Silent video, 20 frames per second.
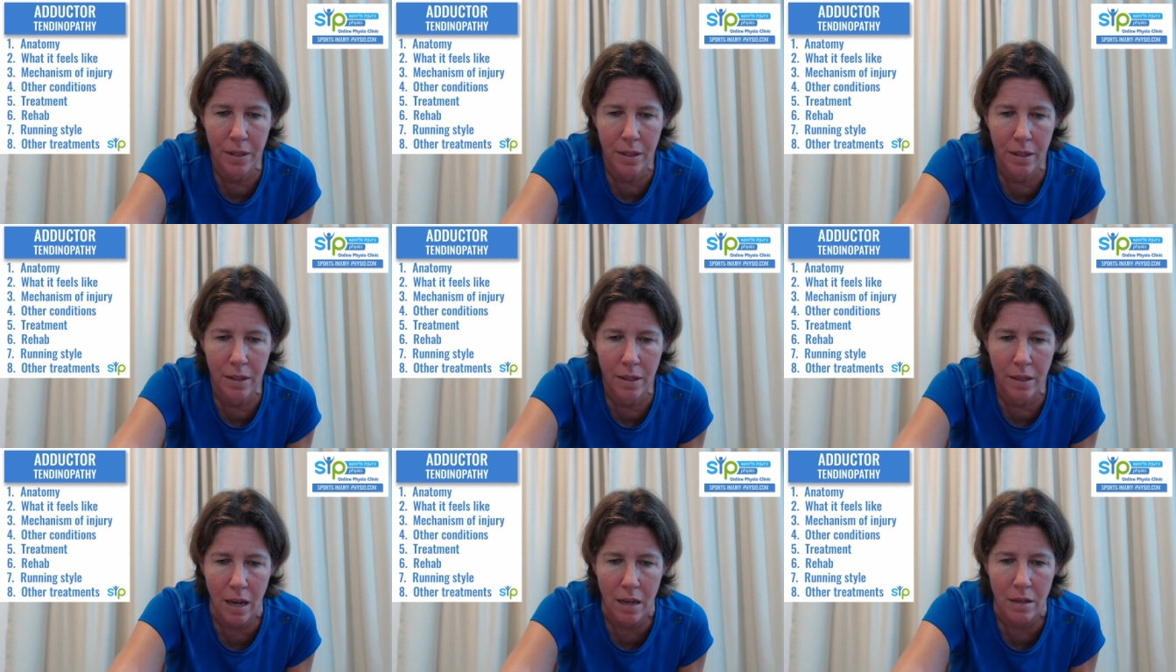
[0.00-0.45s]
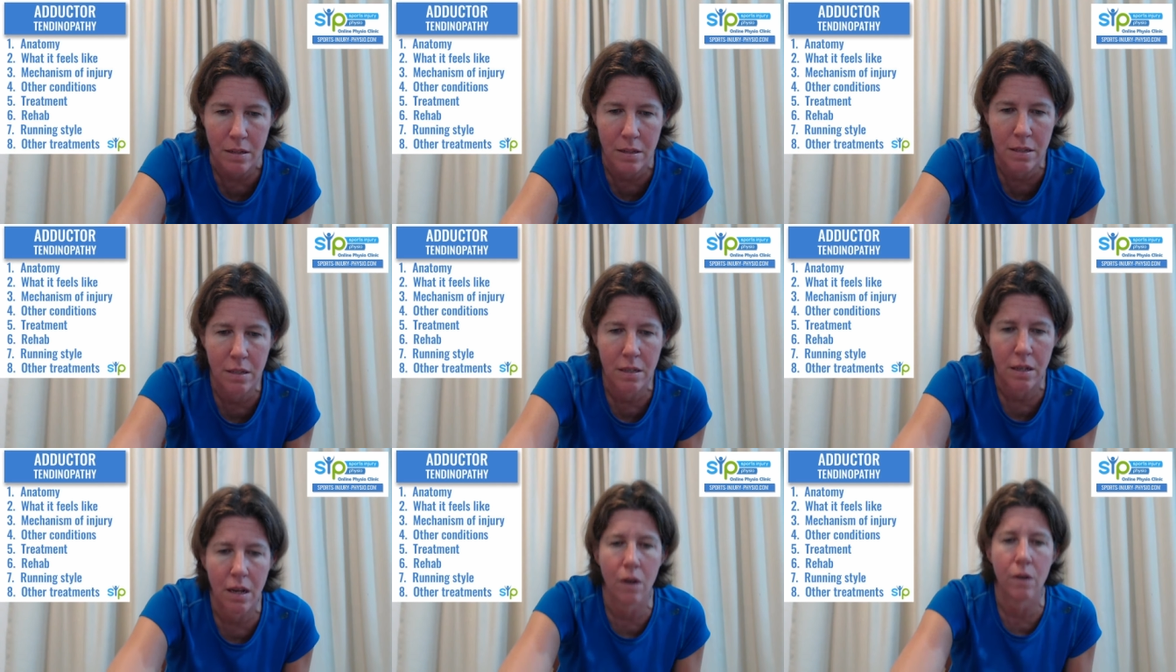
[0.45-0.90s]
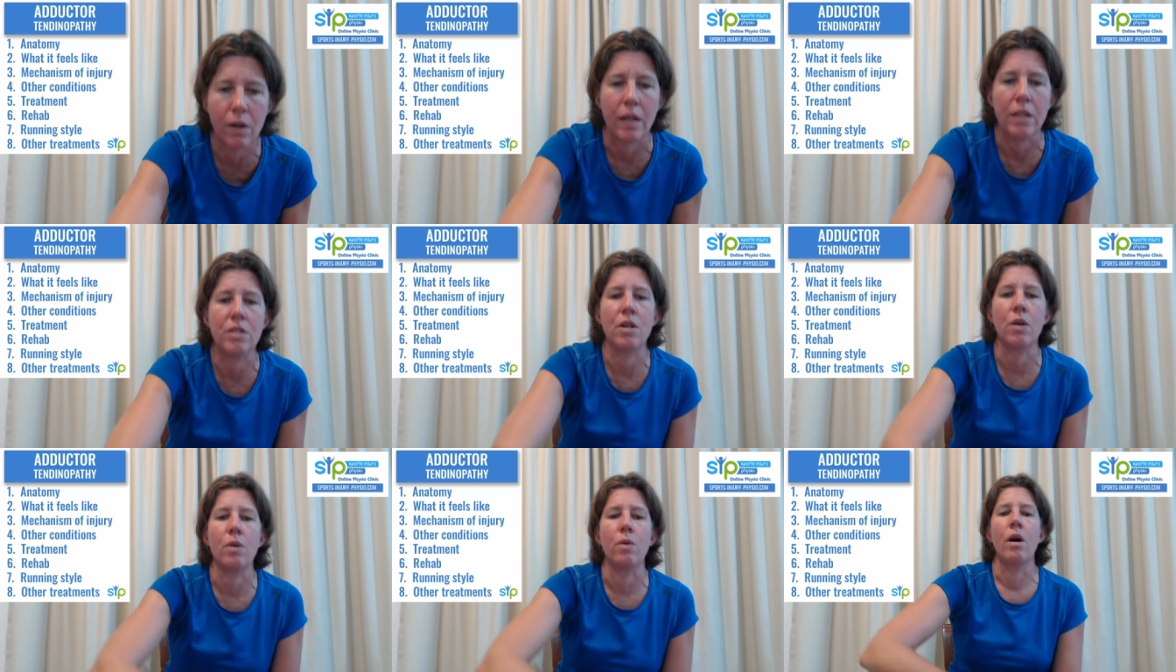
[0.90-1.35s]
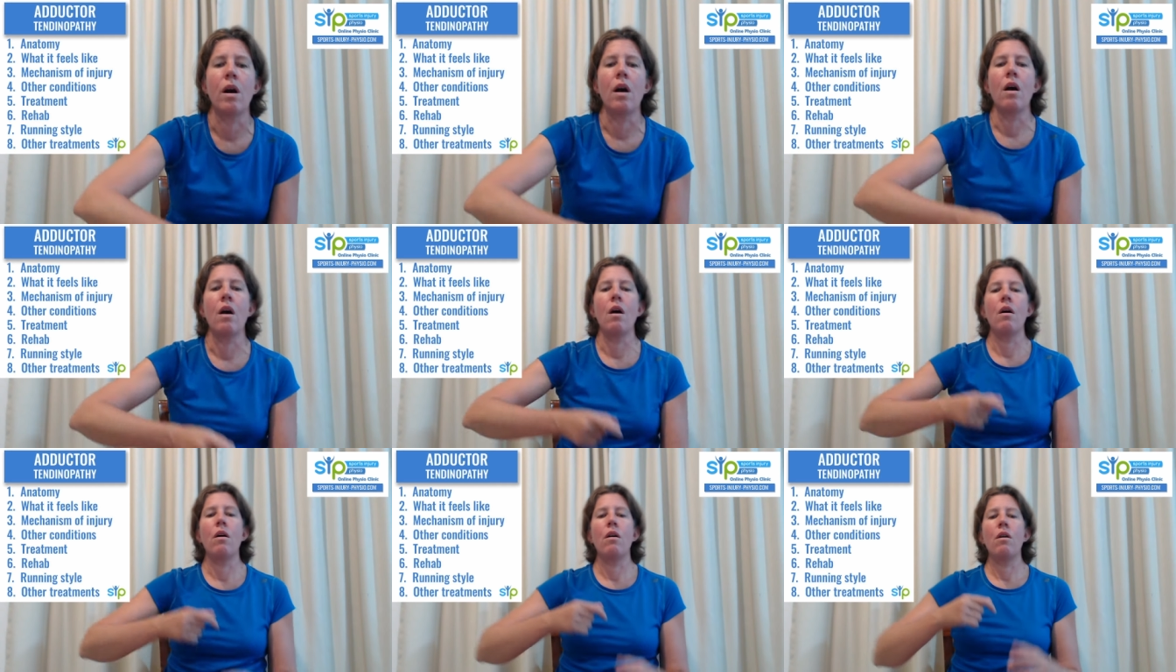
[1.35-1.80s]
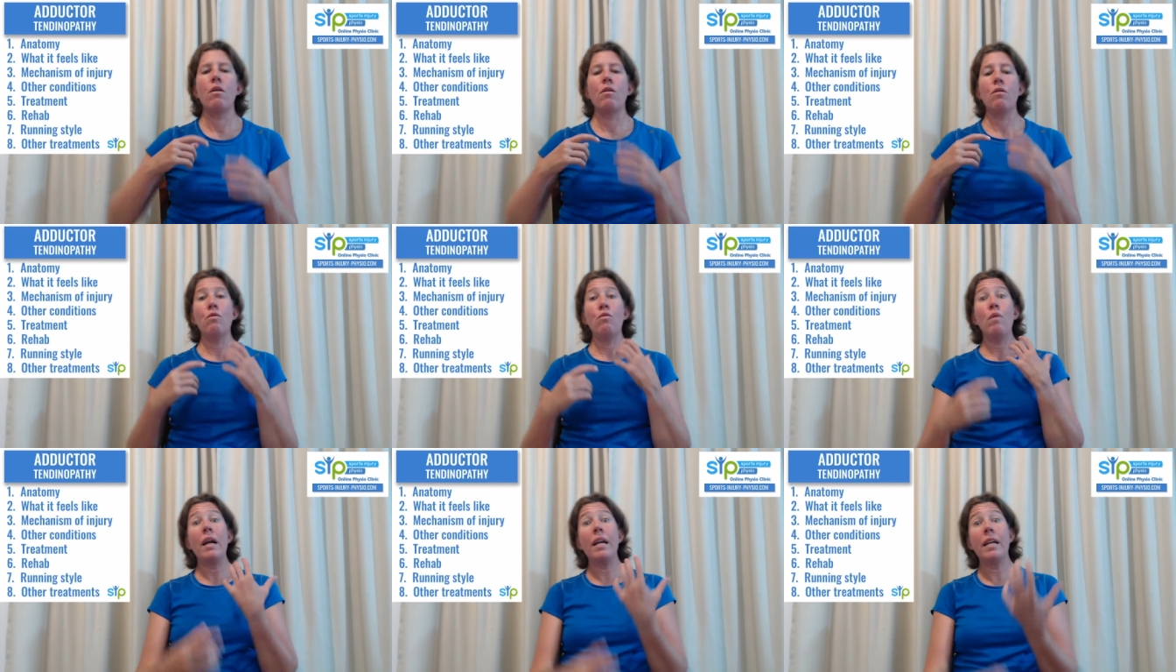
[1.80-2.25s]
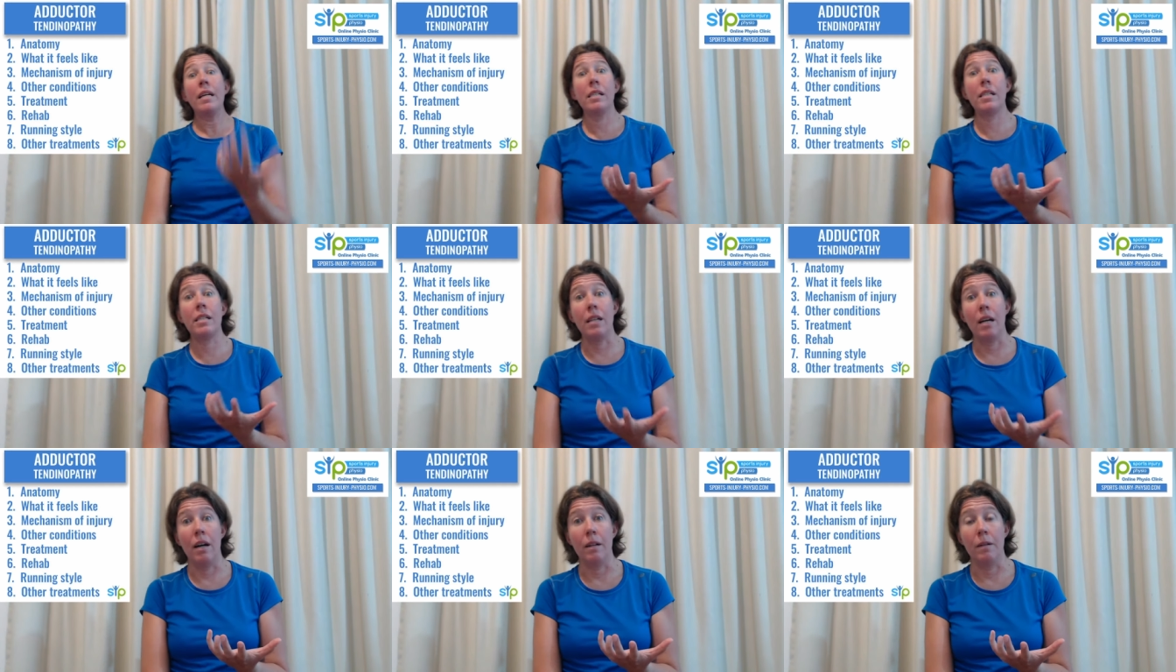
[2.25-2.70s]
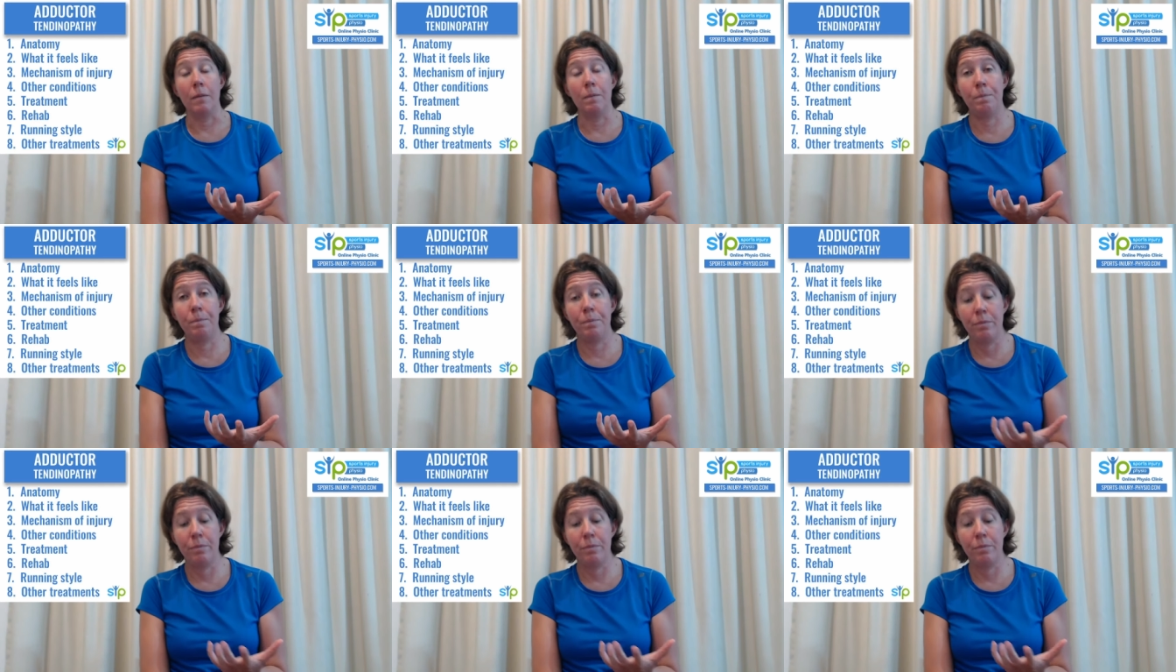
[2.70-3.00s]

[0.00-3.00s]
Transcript: Yes, okay, so running style.